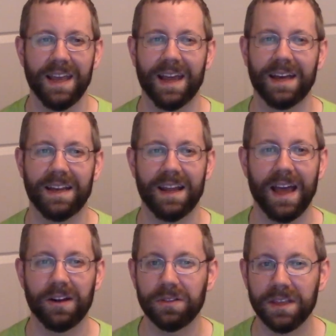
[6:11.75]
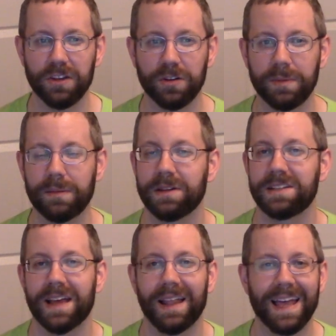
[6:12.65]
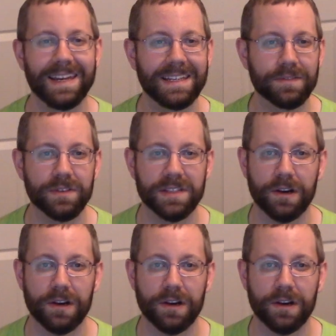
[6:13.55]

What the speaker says: and I don't think you'll be able to tell any difference